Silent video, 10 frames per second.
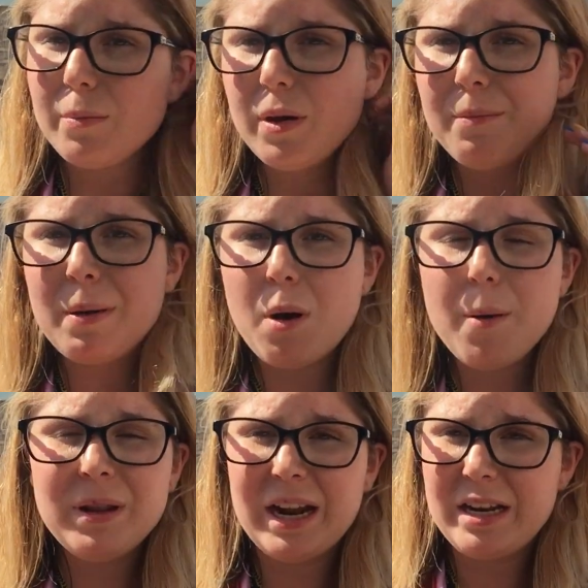But my
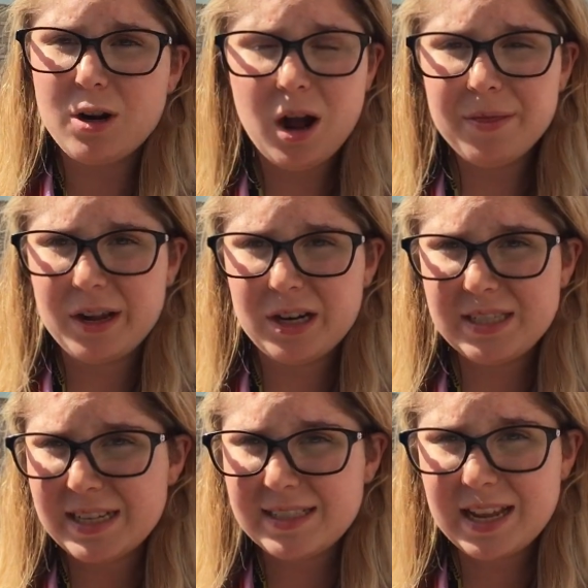mom and I had gotten there
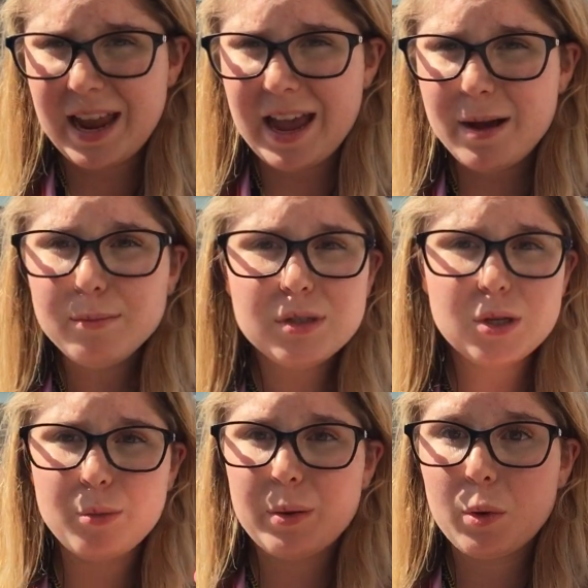at 6 a.m.
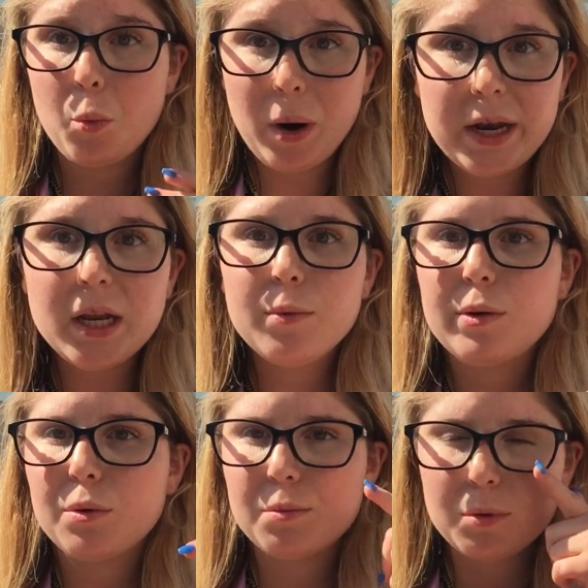so we were waiting.
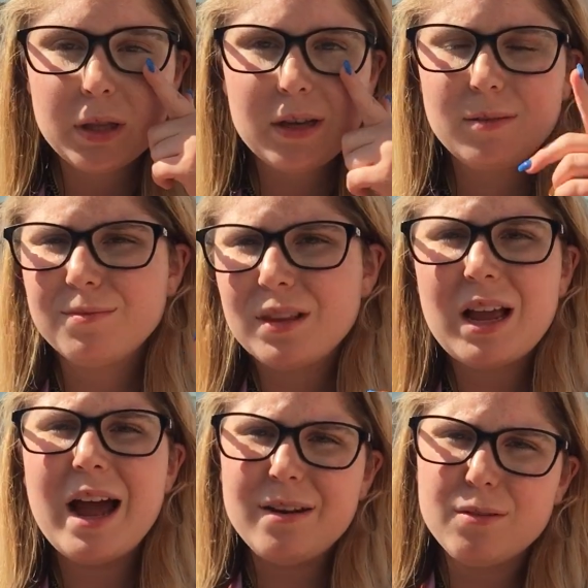We were really
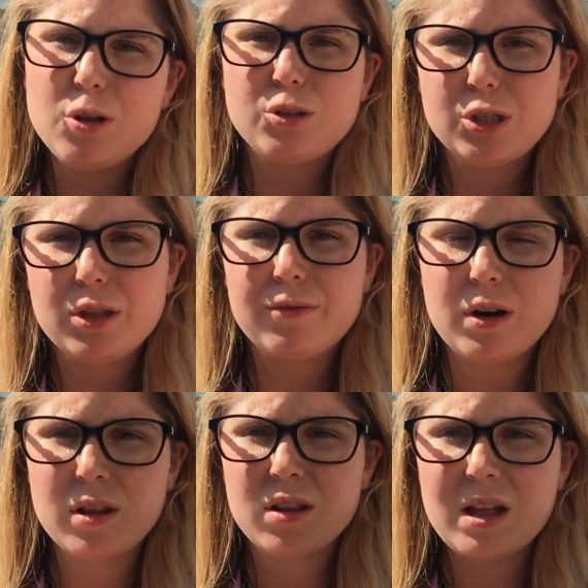kind of closer to the
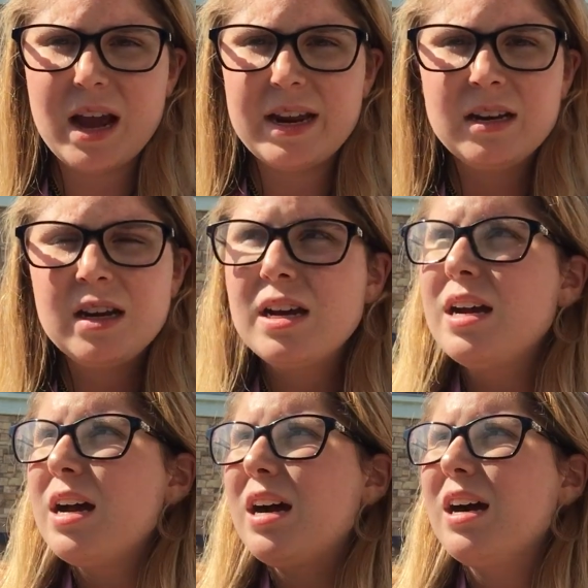front of the line.
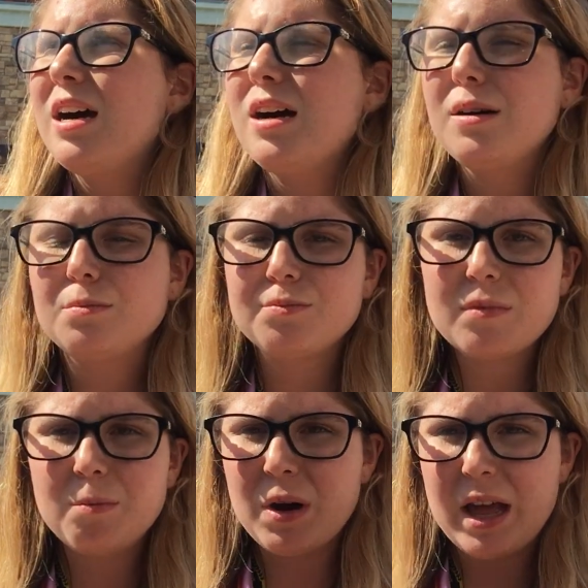
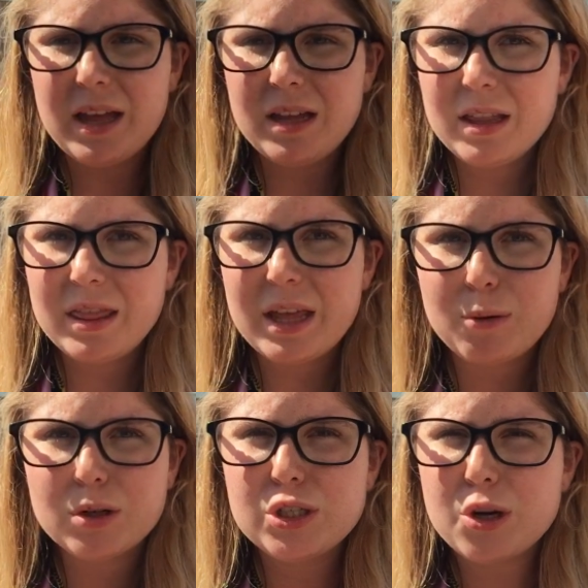But
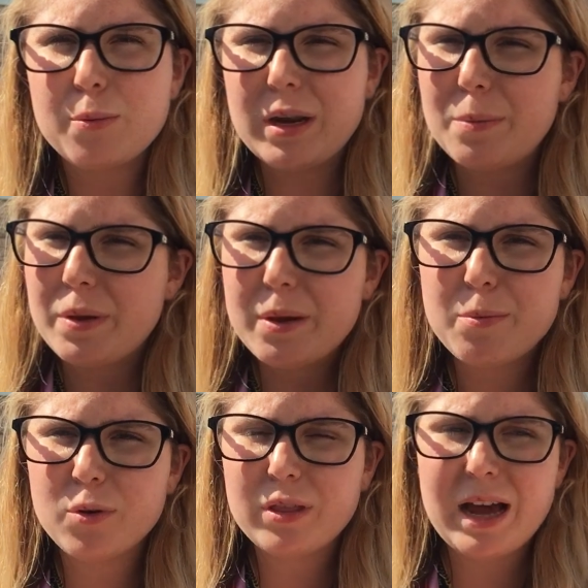there so many
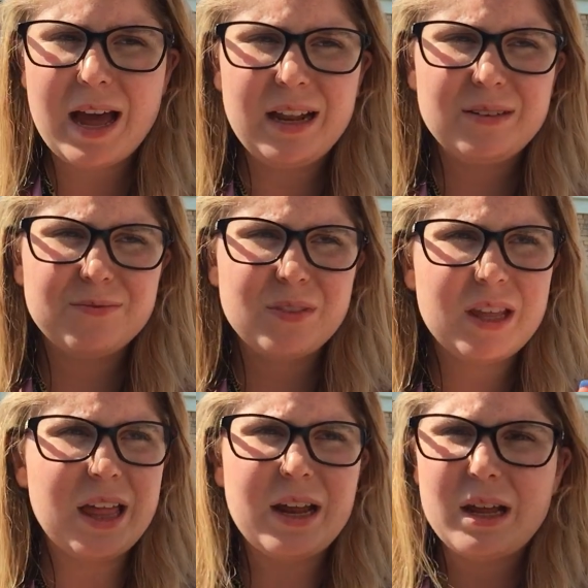people that,
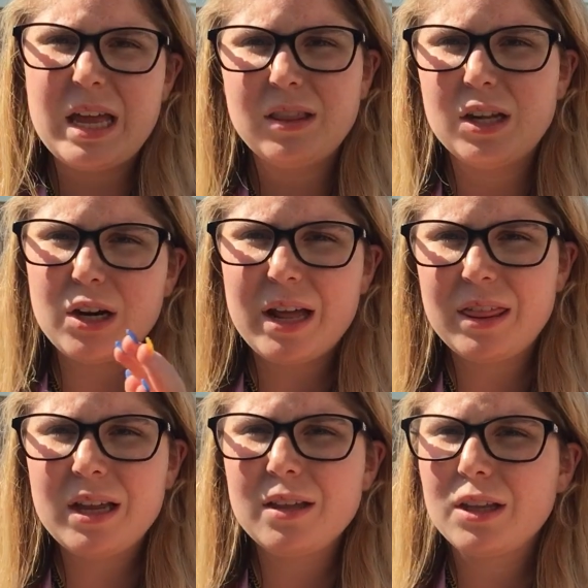like, I
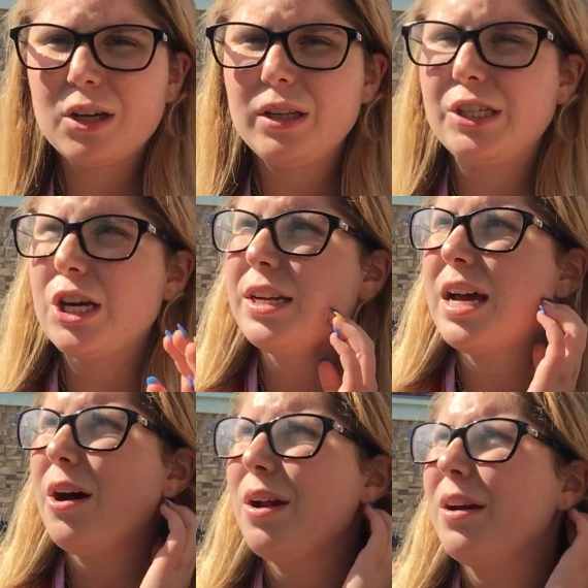think it literally shut
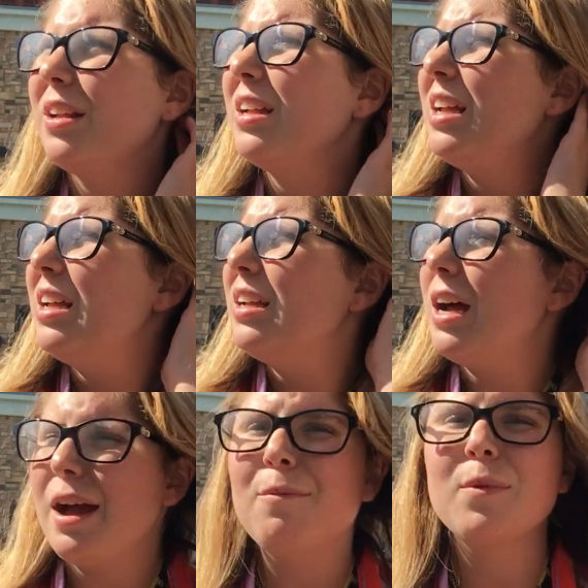down.
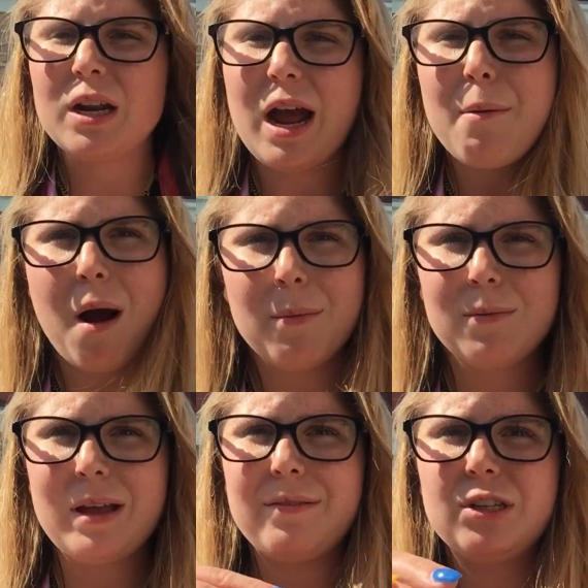I'm gonna
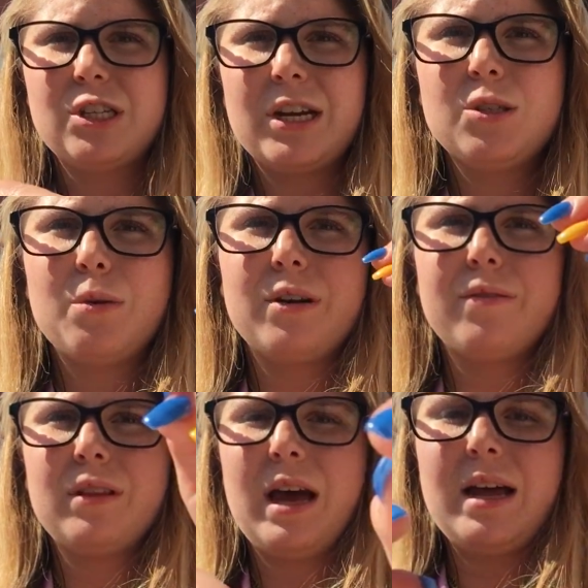probably have to check Twitter
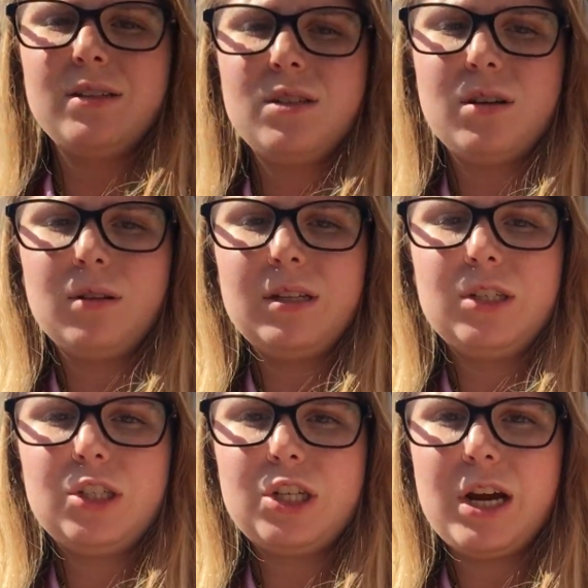for that, so
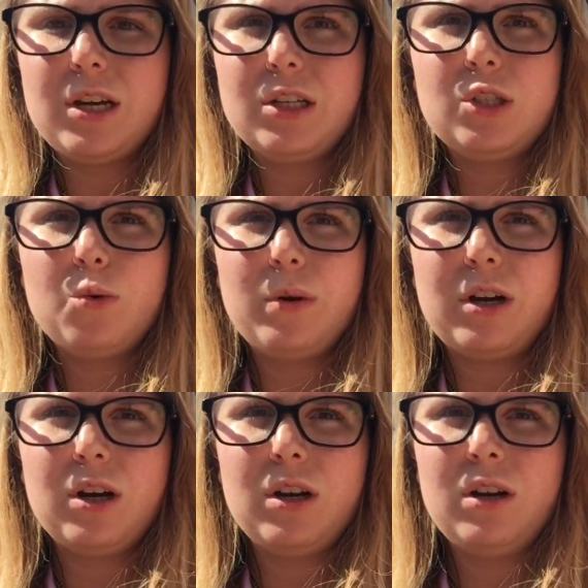let's check
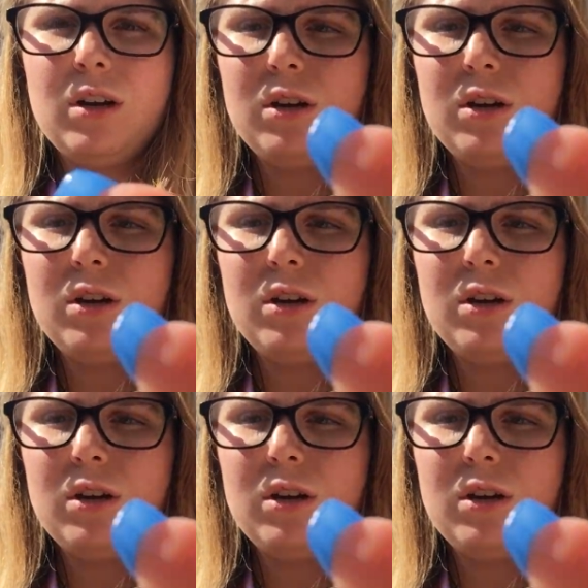Twitter.